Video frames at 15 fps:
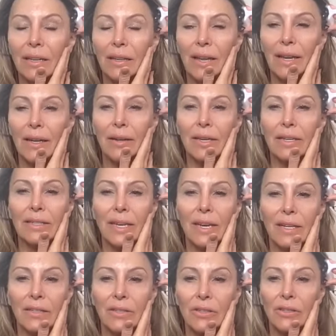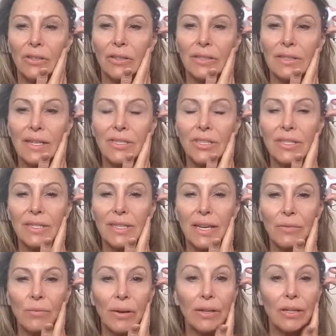like his answer, because I just
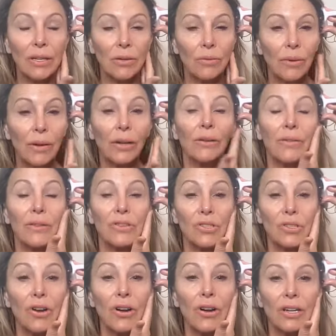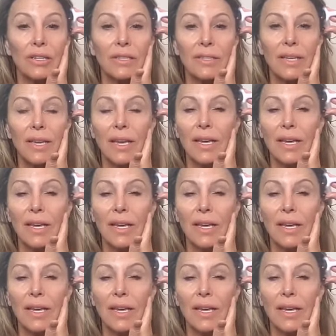said, where are the scars?